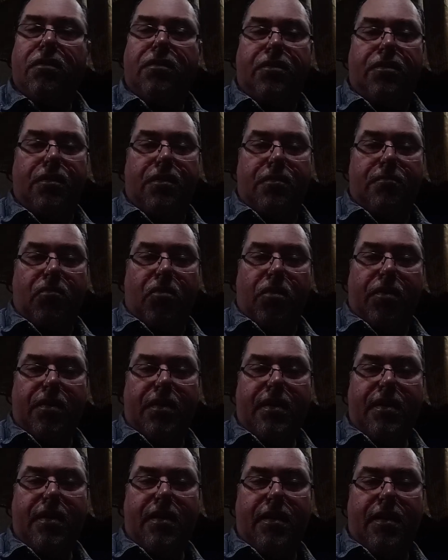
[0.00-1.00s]
Good
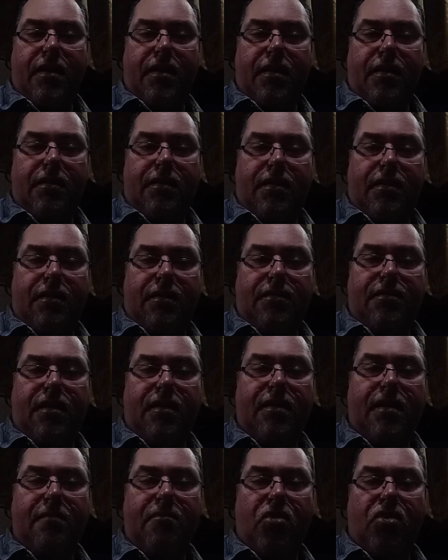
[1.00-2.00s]
morning. It is
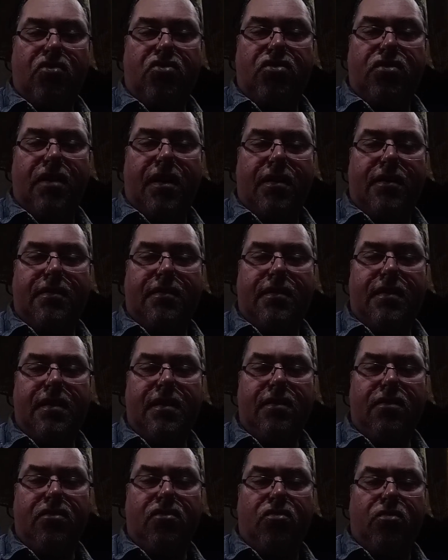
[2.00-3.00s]
Sunday, March
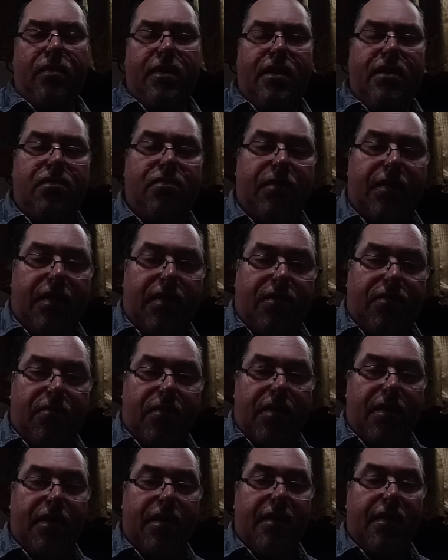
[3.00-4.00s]
19th,
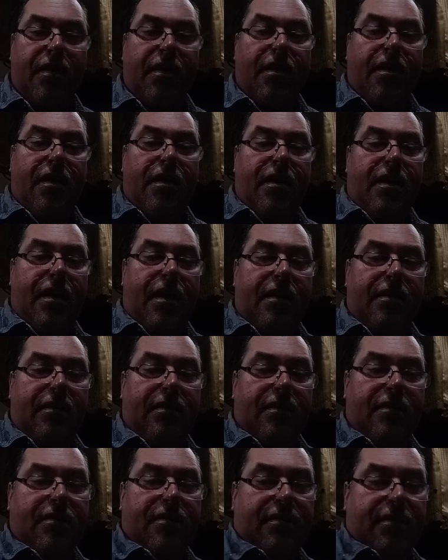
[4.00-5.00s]
2023, and
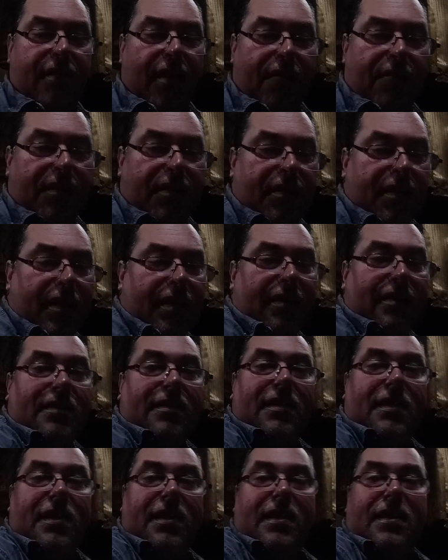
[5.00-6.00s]
it is
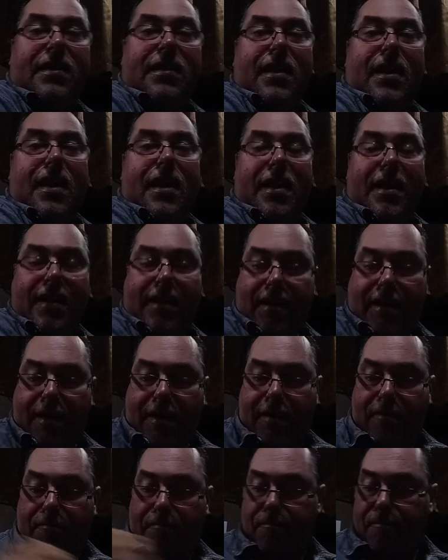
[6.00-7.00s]
7:19
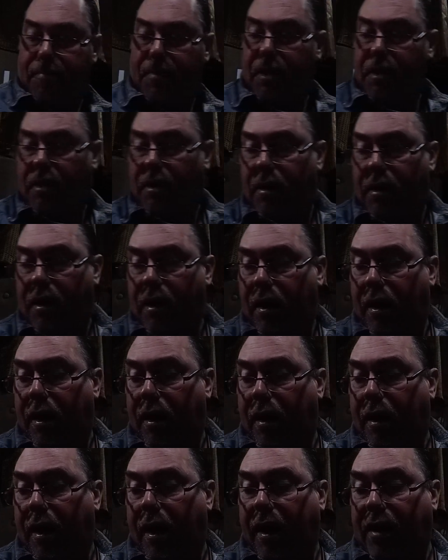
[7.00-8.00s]
a.m.
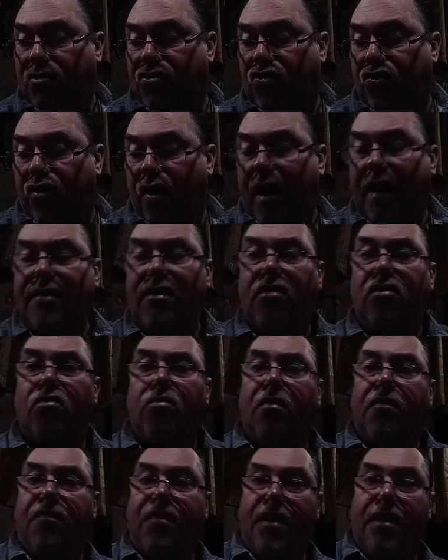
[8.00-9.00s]
I tried to
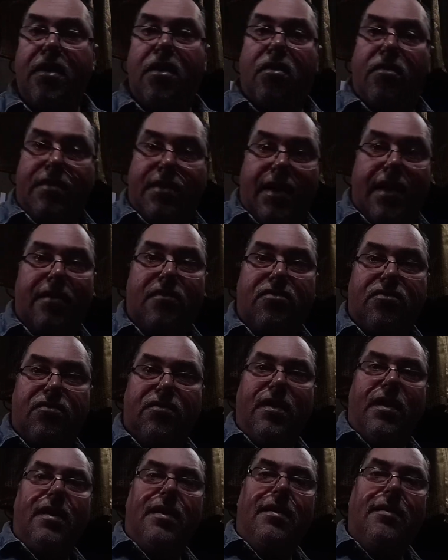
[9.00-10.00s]
do a video
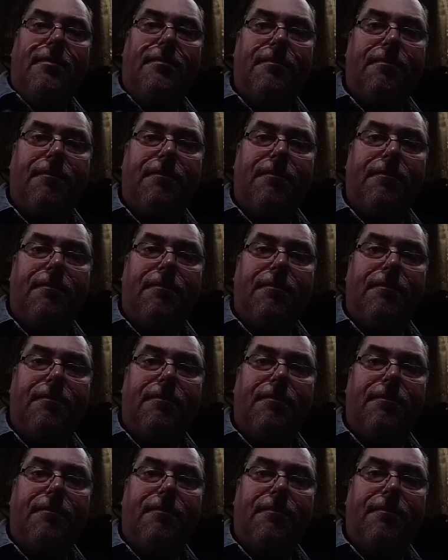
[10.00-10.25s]
yesterday